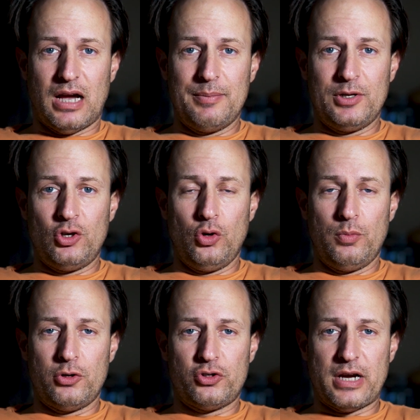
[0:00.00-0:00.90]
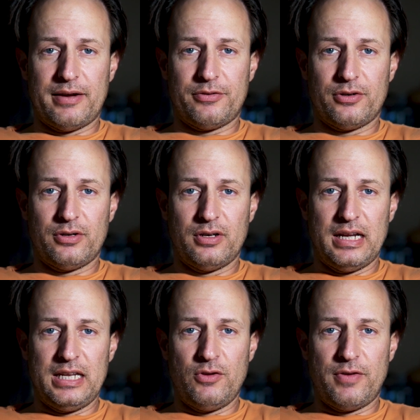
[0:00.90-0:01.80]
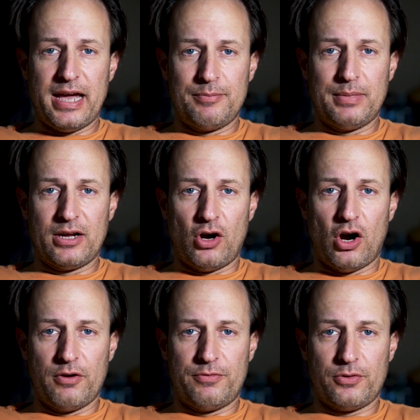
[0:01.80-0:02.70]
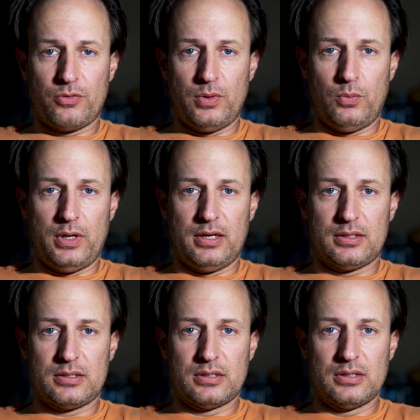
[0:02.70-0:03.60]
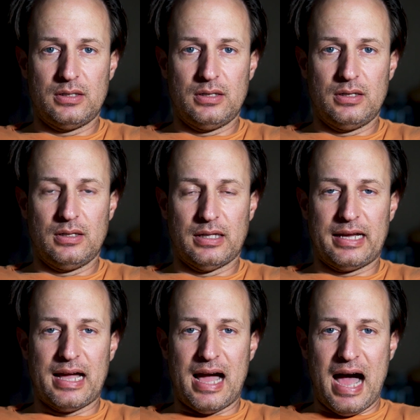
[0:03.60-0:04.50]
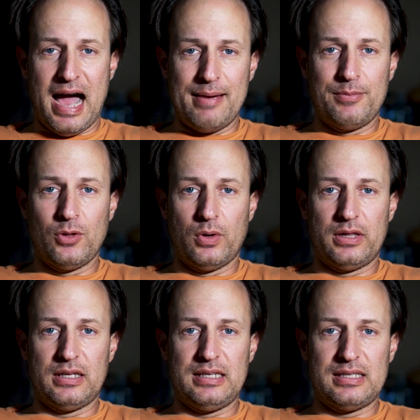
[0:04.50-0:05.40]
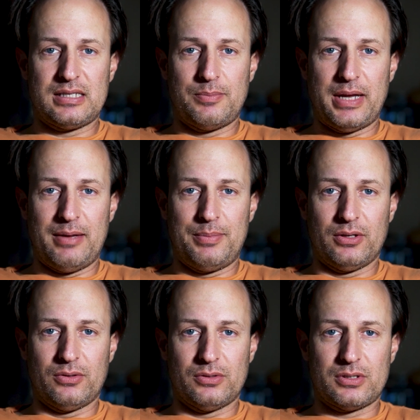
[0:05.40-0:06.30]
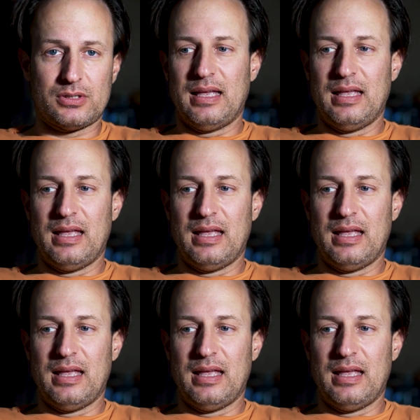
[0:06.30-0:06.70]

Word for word: I'm an Uber driver and you've had my car for 3 weeks. Like, I'm the one that needs to pay bills.